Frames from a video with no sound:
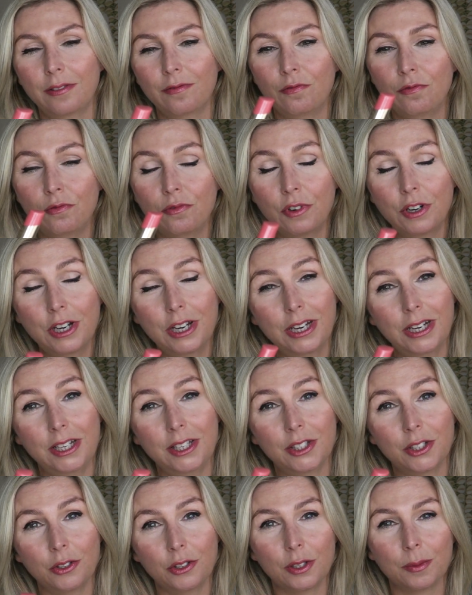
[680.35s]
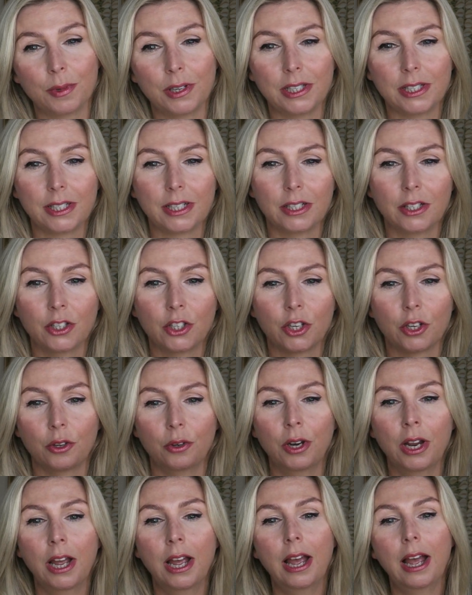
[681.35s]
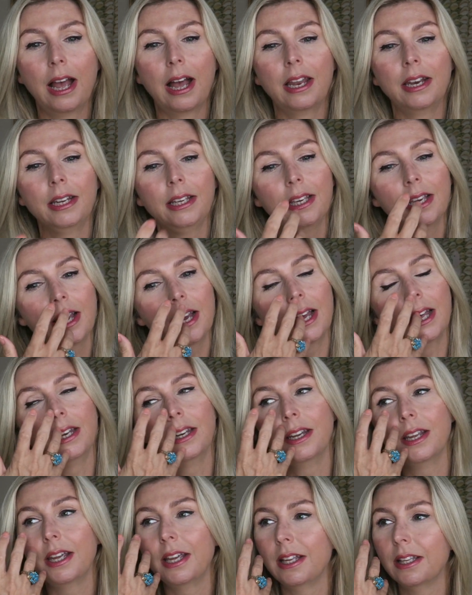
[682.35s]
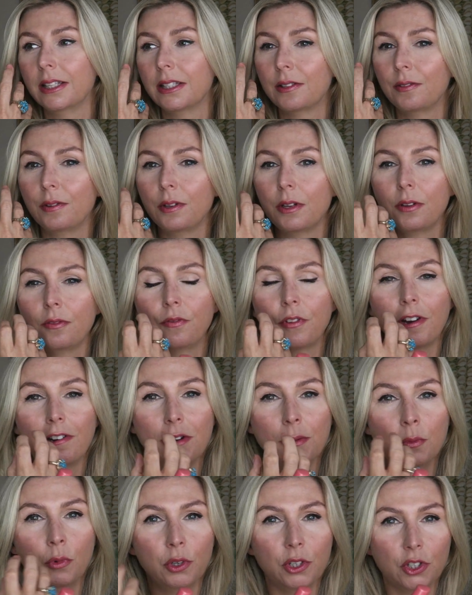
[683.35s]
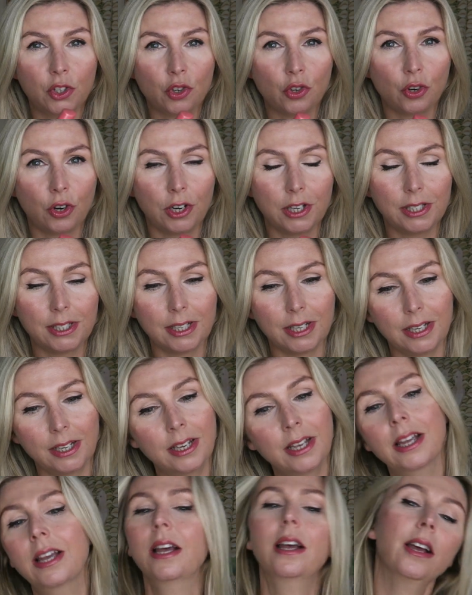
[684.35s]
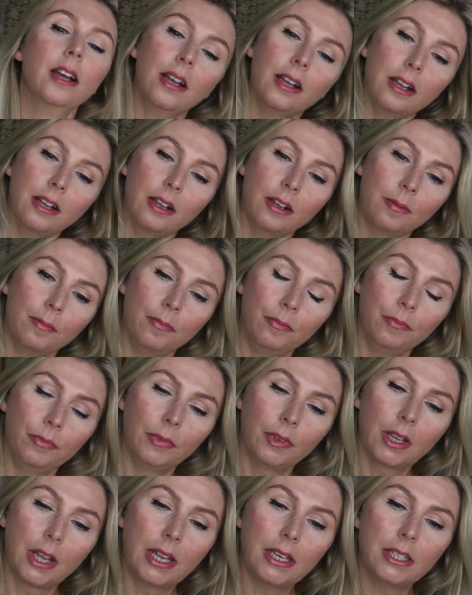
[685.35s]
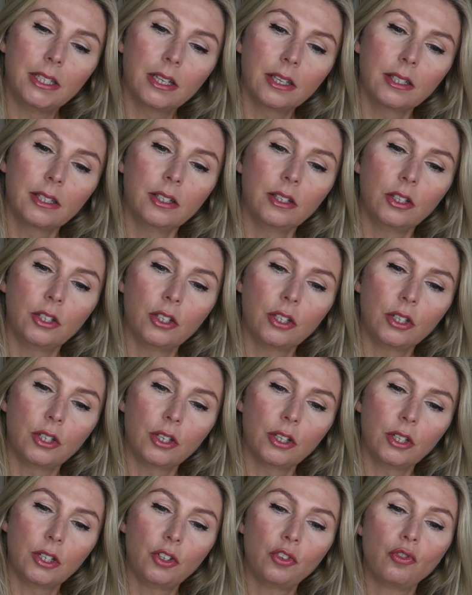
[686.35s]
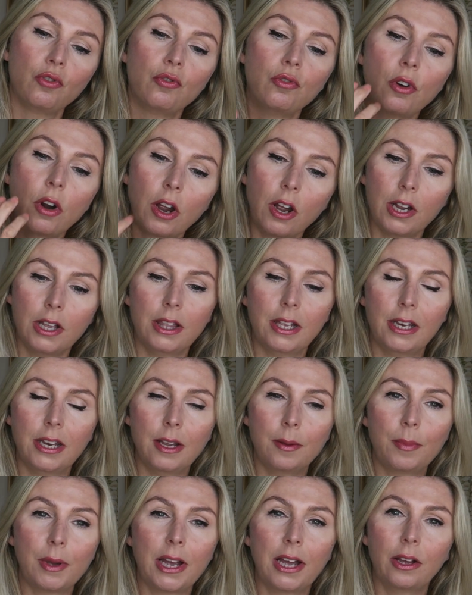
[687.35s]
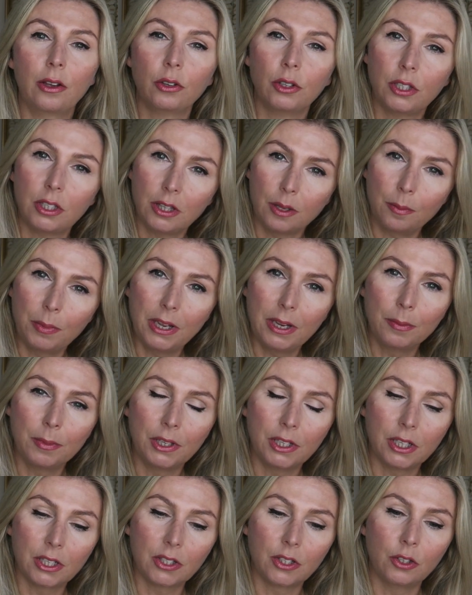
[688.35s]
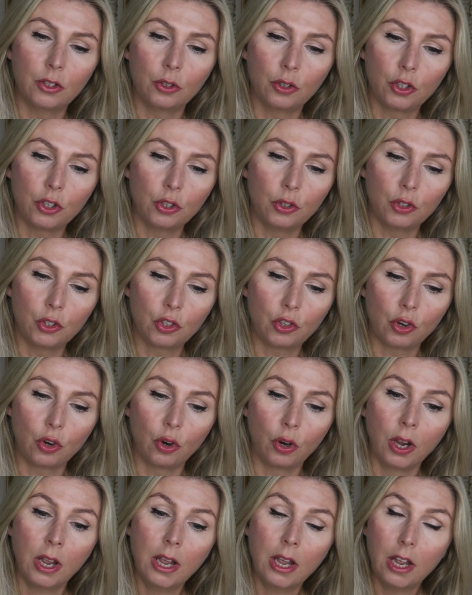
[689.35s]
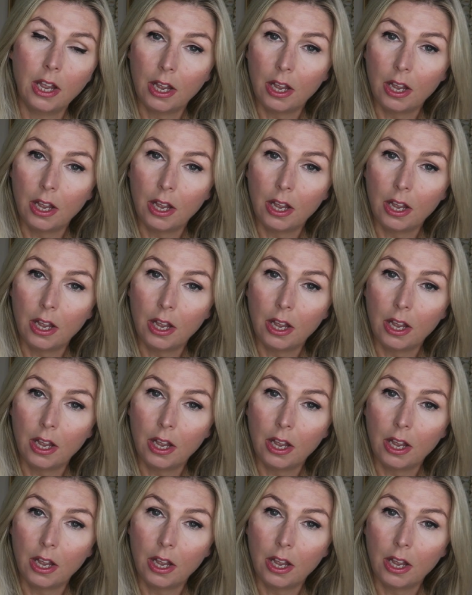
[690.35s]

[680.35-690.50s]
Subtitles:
really suits my skin tone. And again, it's very moisturising and doesn't dry the lip out. The pigment doesn't look too strong.